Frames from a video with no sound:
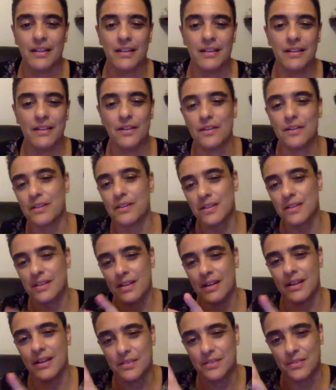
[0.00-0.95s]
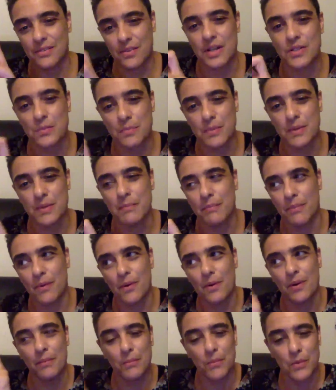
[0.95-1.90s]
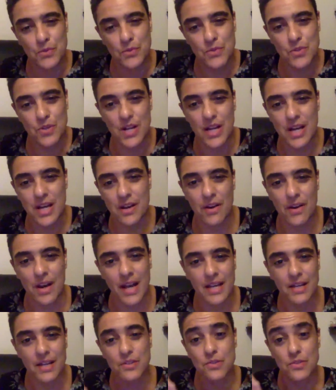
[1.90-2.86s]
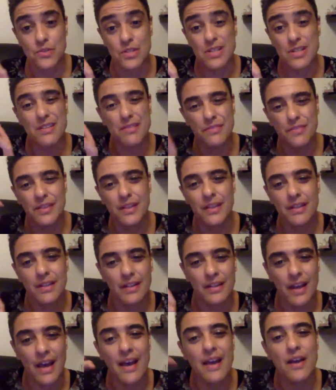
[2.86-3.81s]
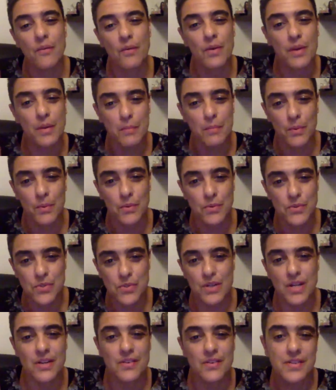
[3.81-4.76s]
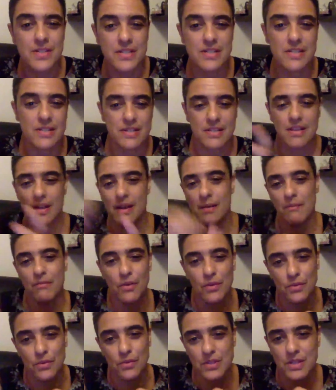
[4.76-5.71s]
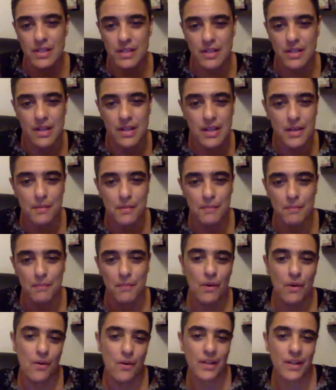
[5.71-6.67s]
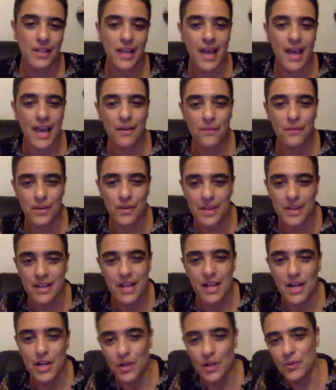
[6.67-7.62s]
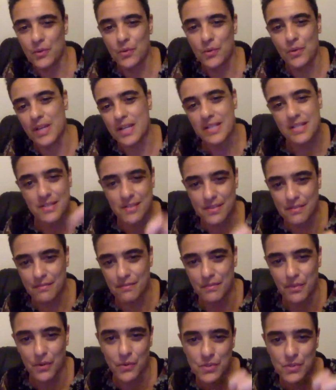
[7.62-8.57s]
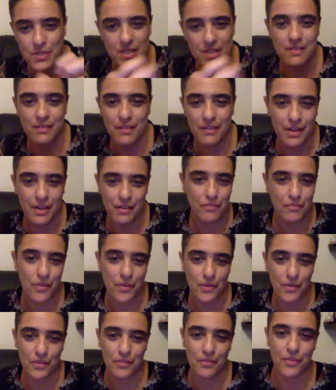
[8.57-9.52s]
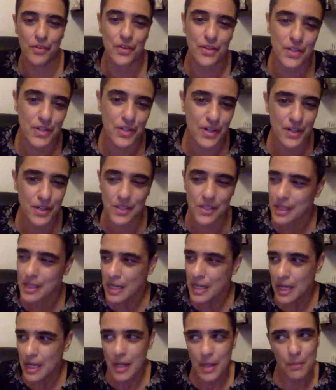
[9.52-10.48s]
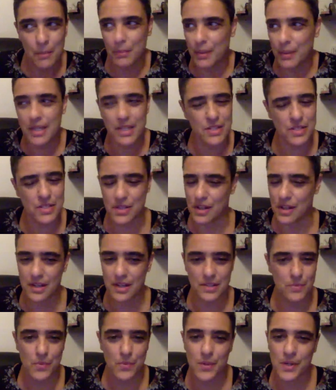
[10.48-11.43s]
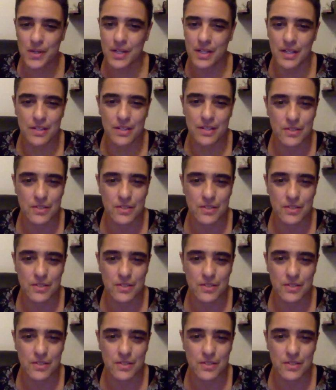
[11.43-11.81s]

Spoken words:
The other are trying to be more Bolsonaro-like, to see if the angry Bolsonarists vote in him, or the angry Lulis vote for the other. But it's not working.